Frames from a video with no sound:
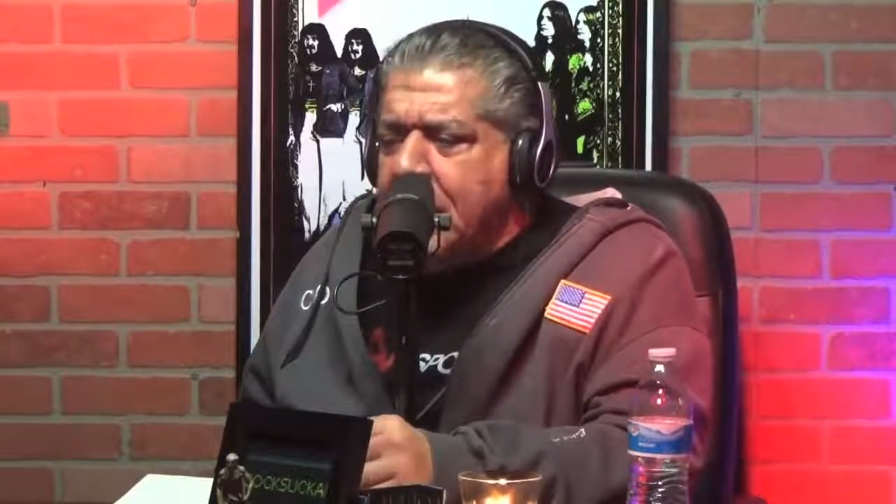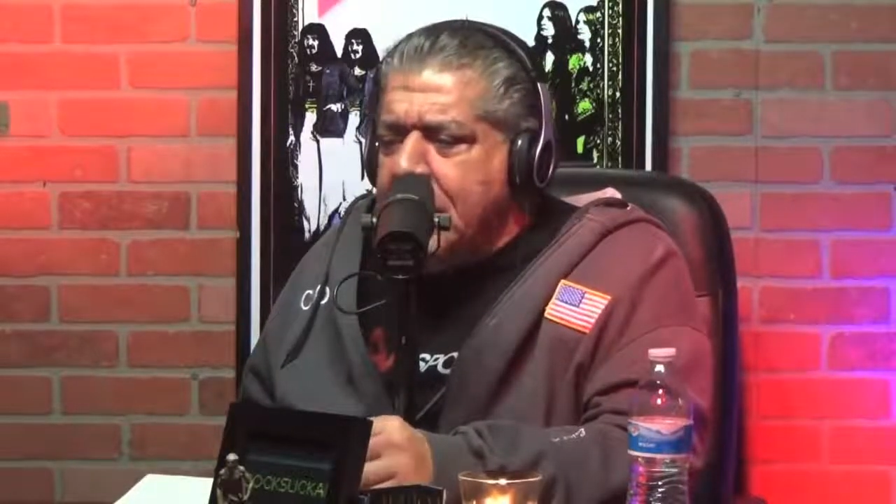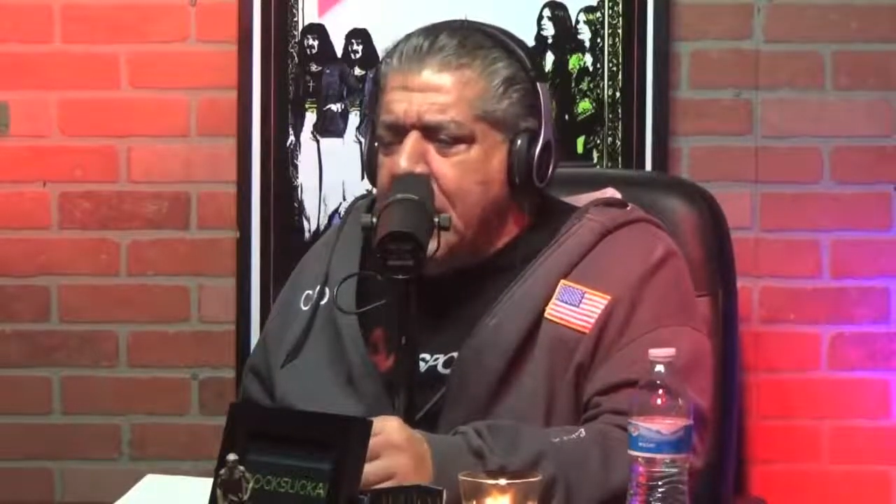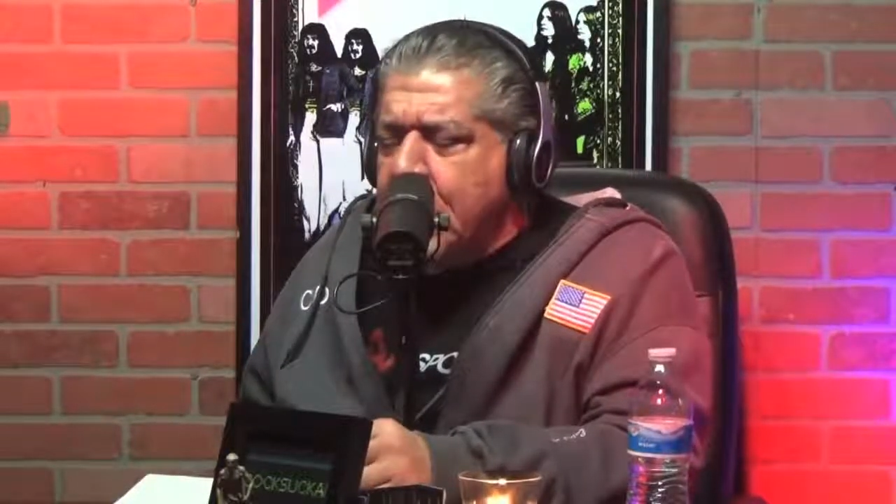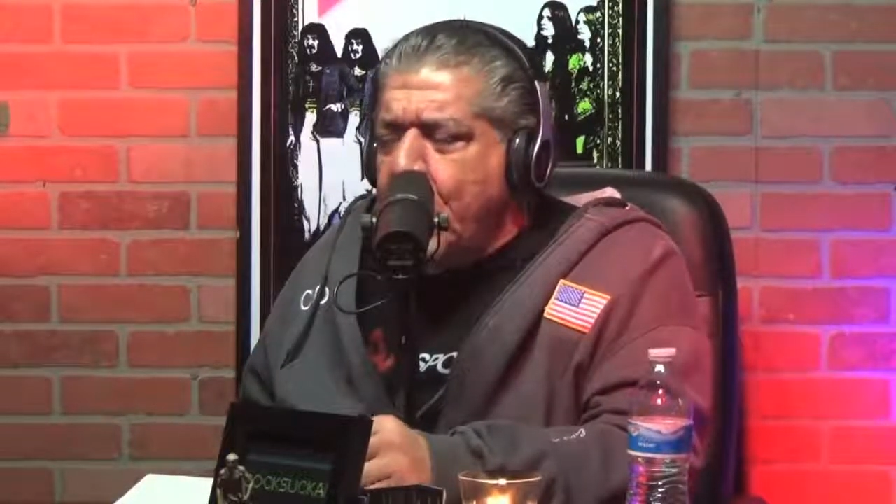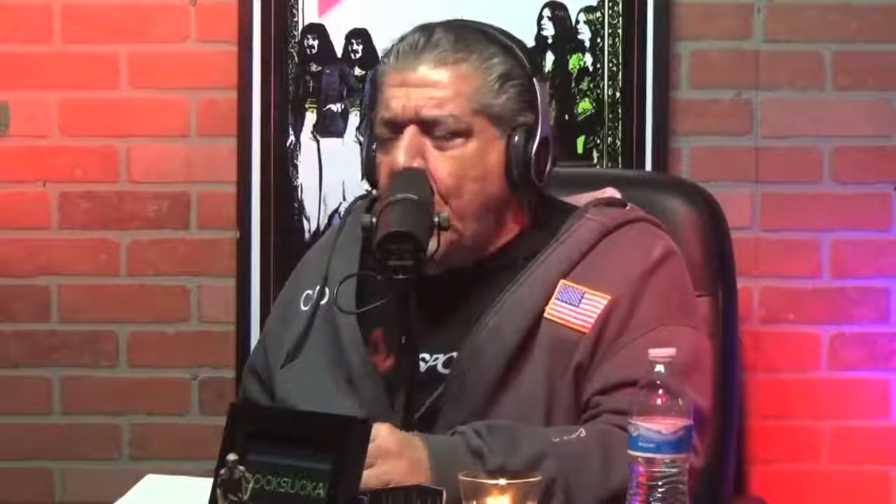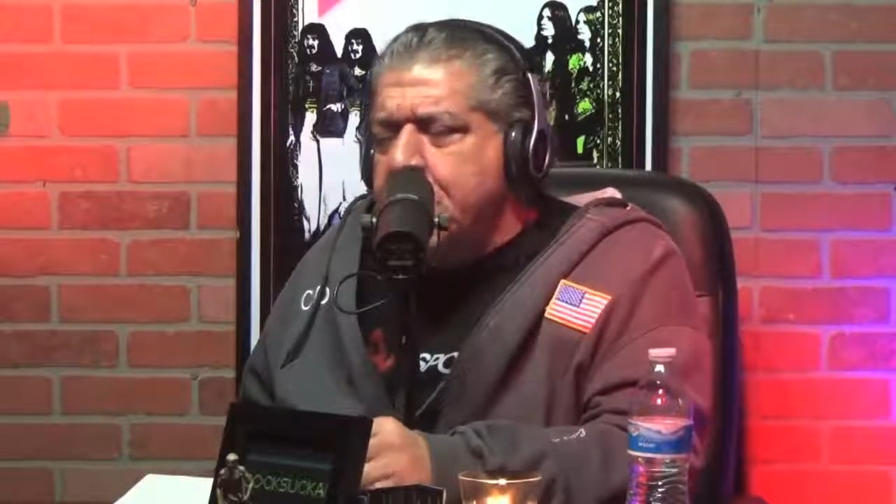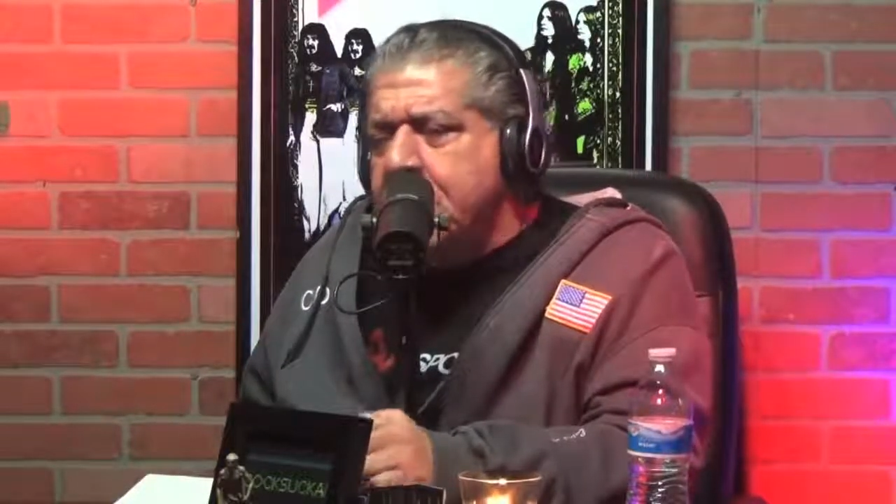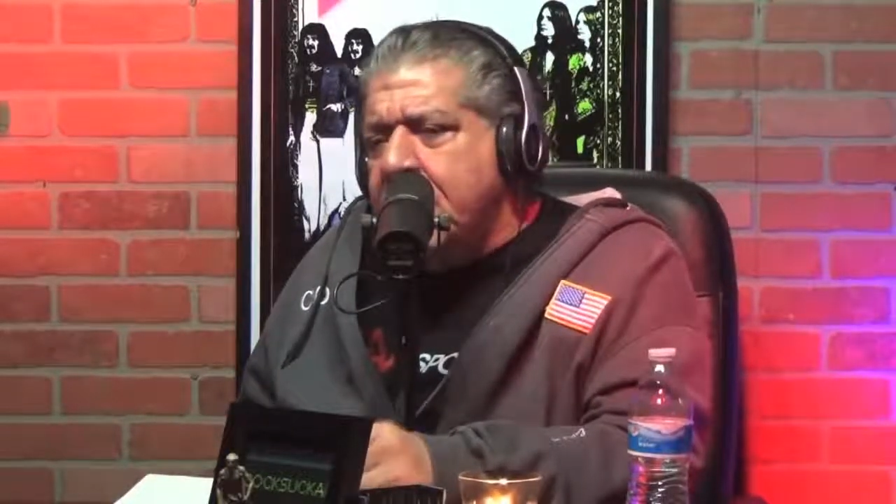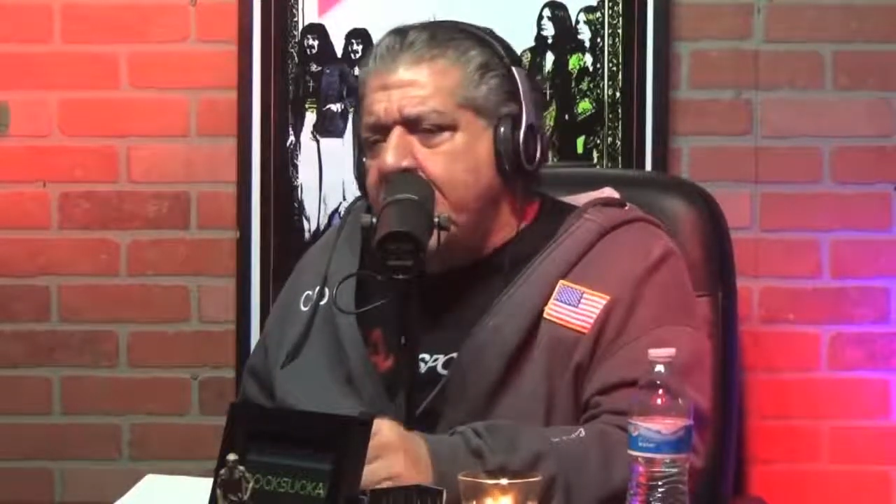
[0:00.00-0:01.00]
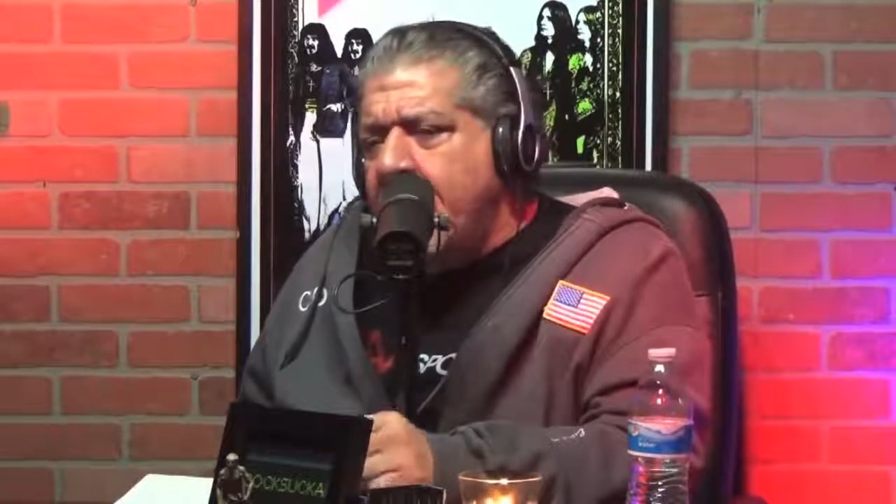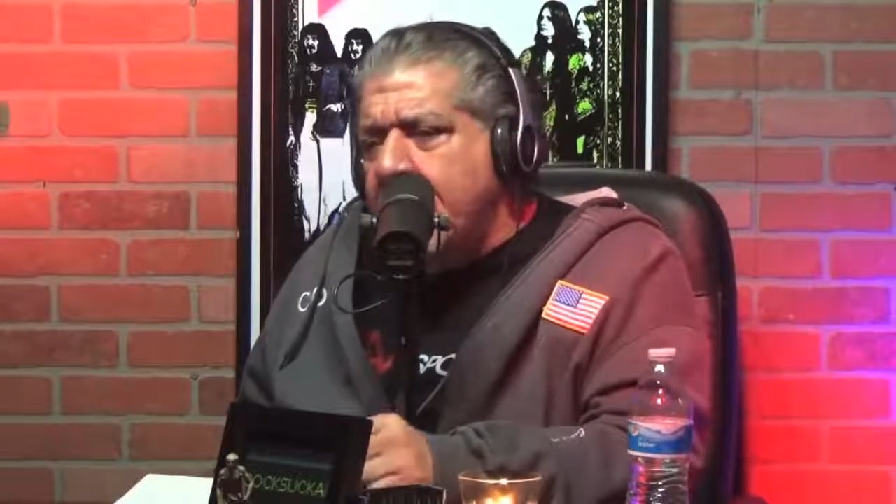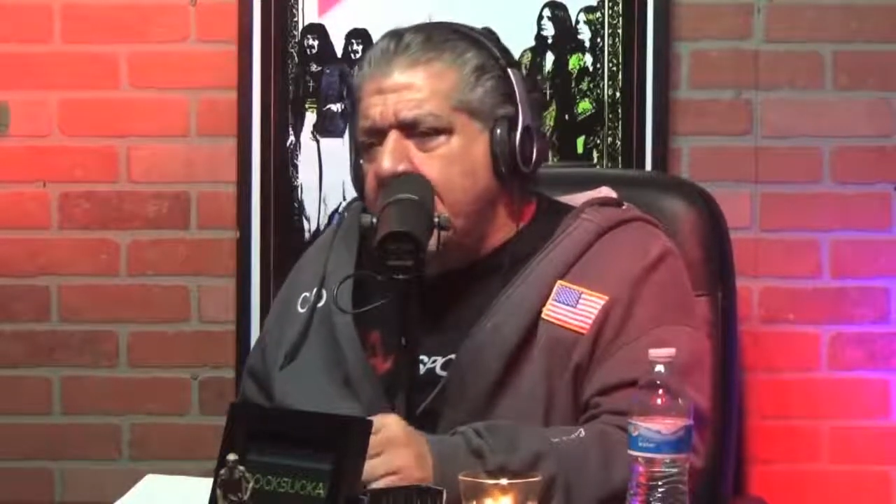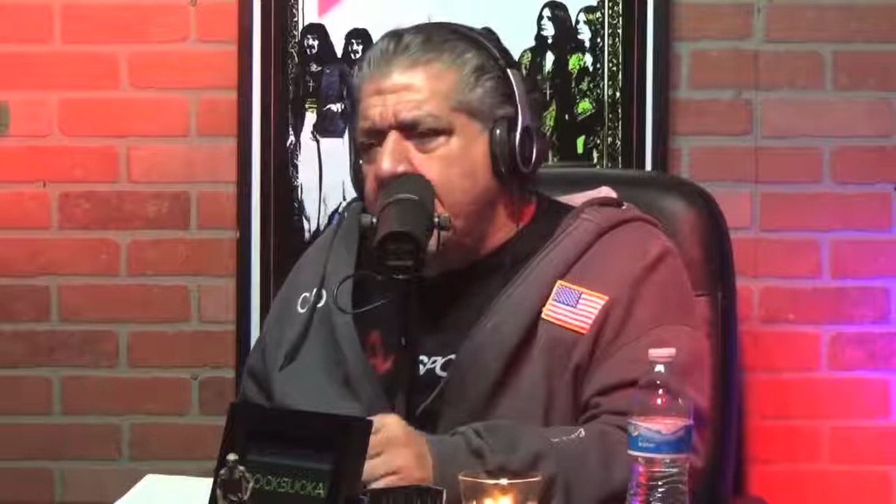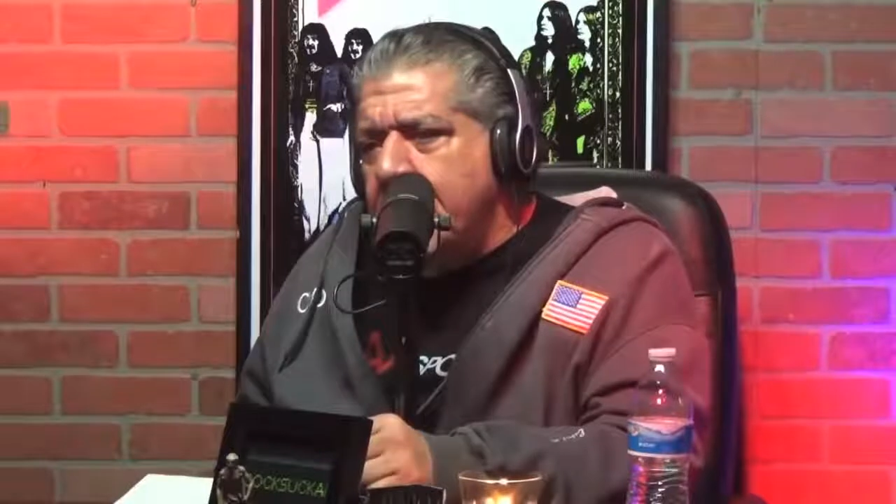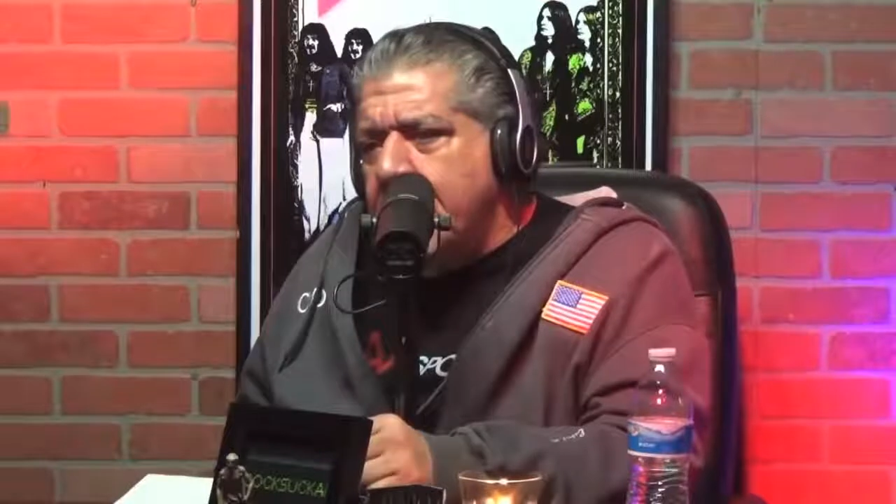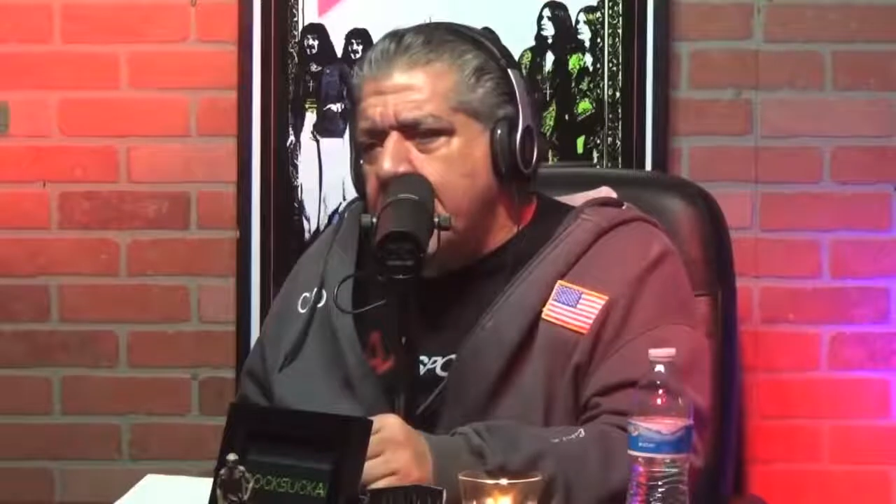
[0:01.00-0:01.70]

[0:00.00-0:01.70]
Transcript: they torture the fucking